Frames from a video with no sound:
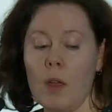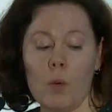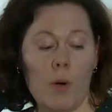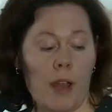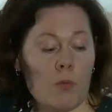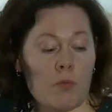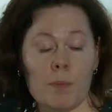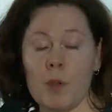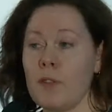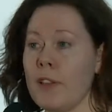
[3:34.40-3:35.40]
When
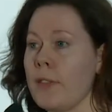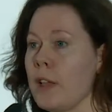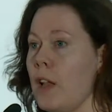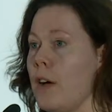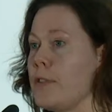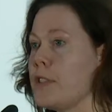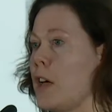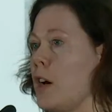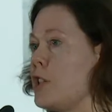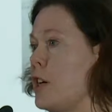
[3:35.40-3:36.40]
removing the gloves, the
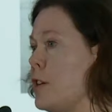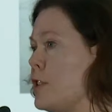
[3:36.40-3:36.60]
idea